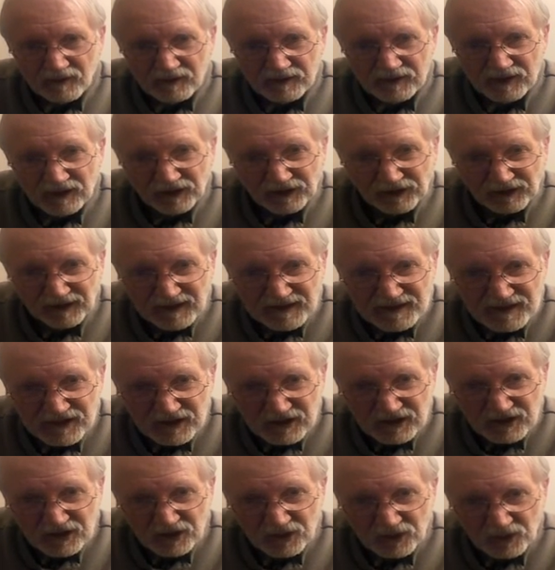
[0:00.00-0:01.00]
to
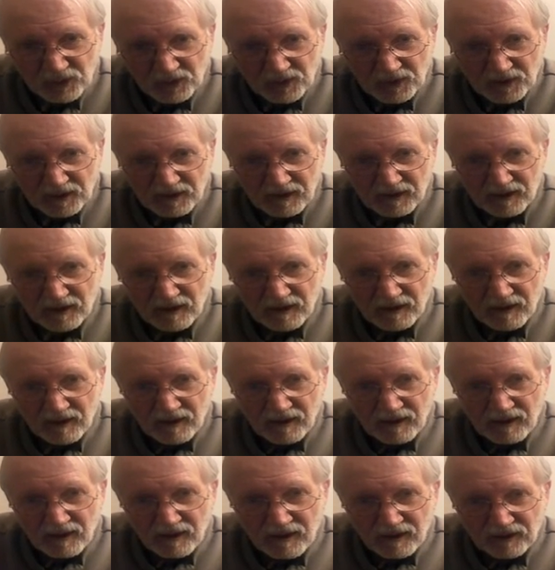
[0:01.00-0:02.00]
listen to it,
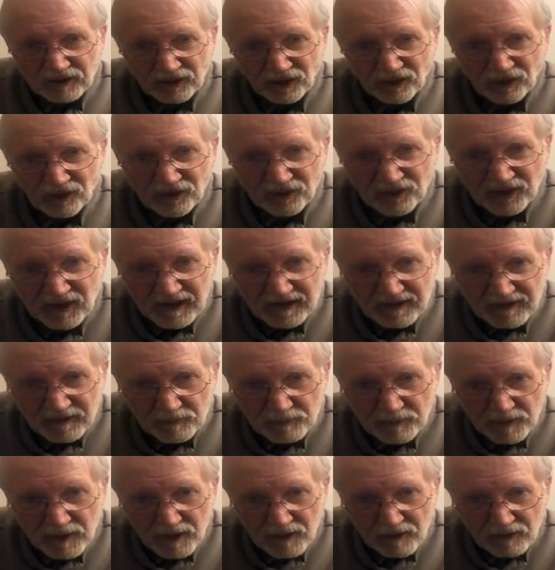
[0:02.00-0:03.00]
to think
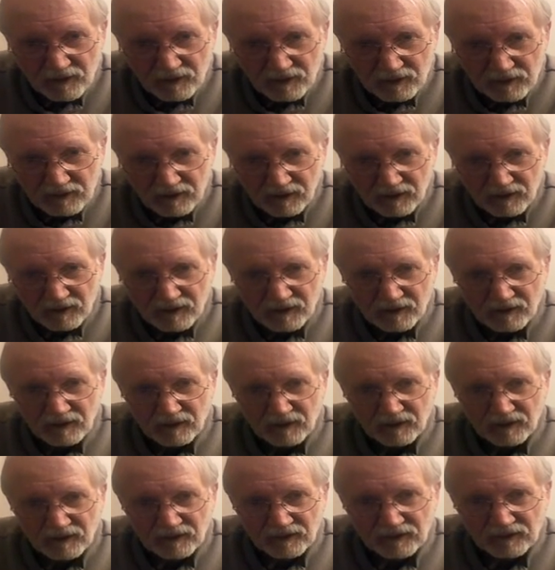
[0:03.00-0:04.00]
about it,
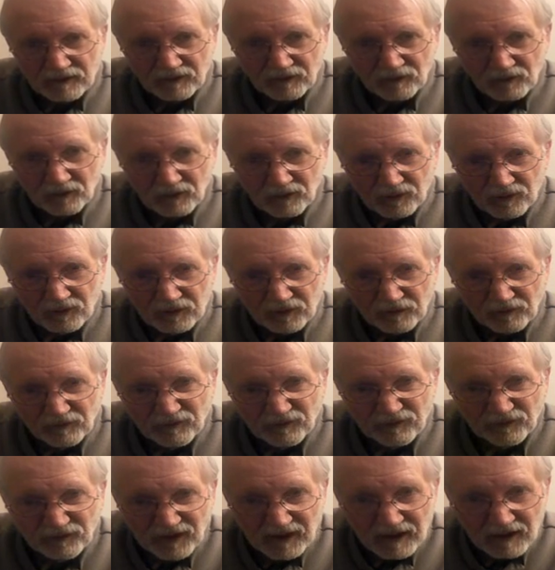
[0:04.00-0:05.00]
to
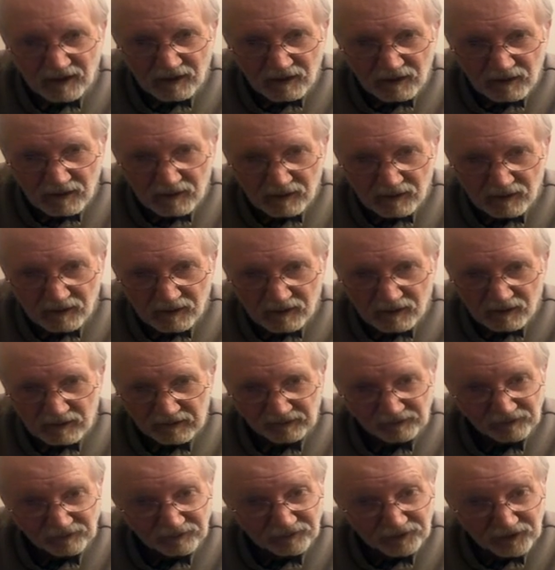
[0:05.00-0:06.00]
feel
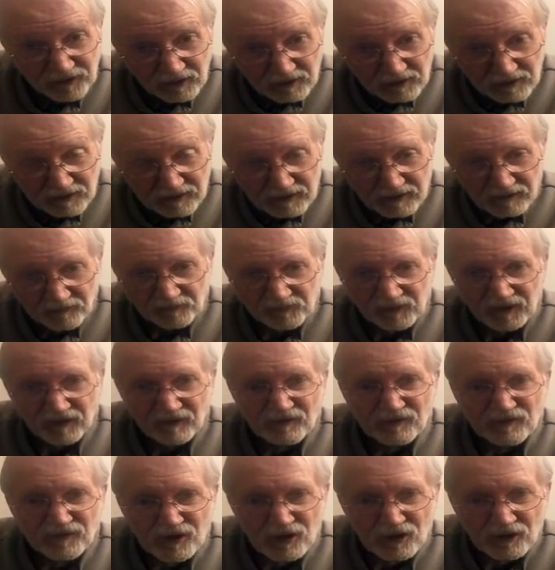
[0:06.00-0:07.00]
it, to
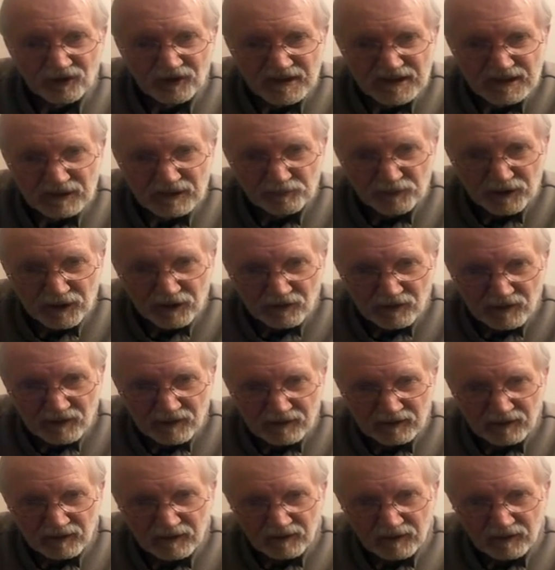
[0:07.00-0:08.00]
feel the
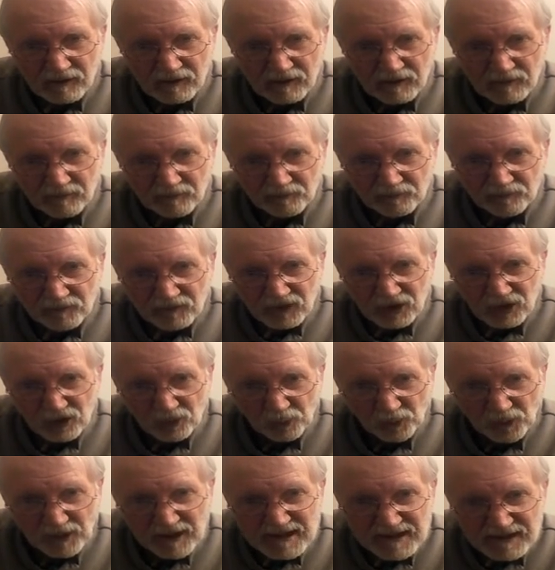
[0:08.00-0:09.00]
Spirit, to
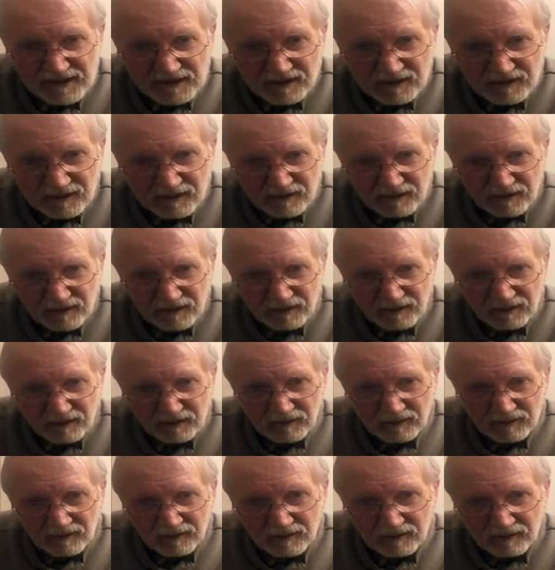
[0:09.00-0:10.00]
reason it,
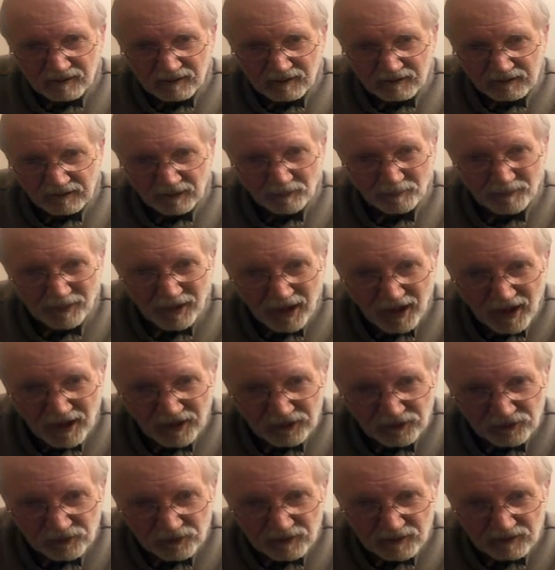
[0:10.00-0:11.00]
to
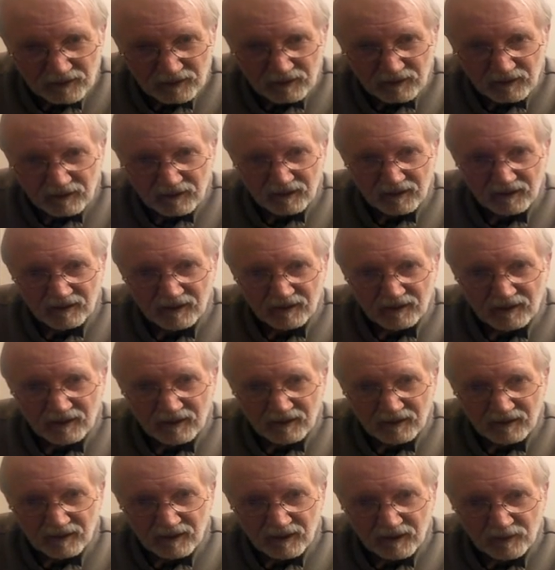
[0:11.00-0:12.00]
ponder it,
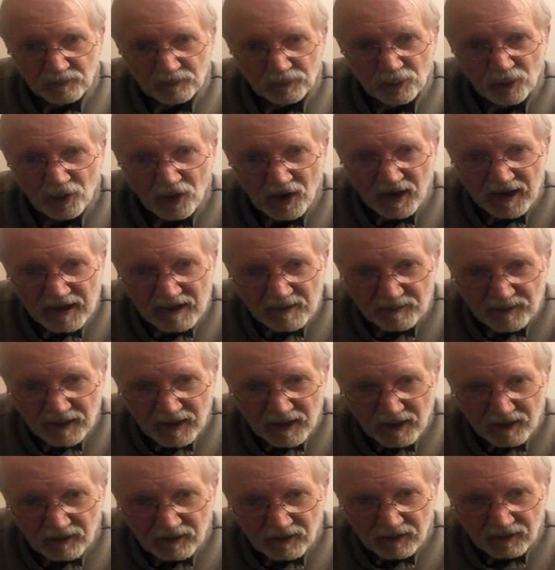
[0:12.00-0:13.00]
pray
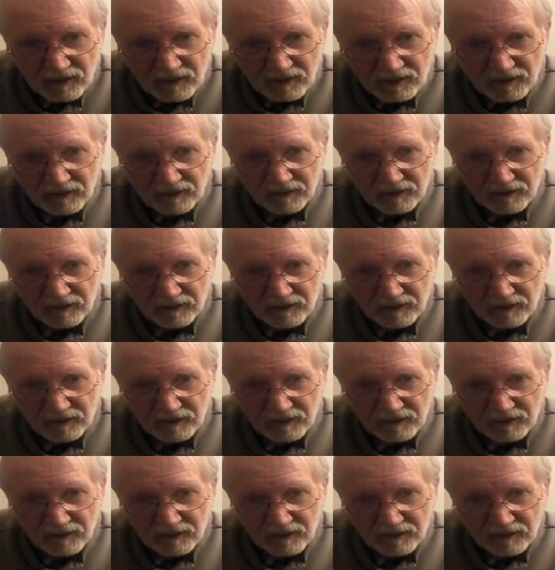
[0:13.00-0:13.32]
about it.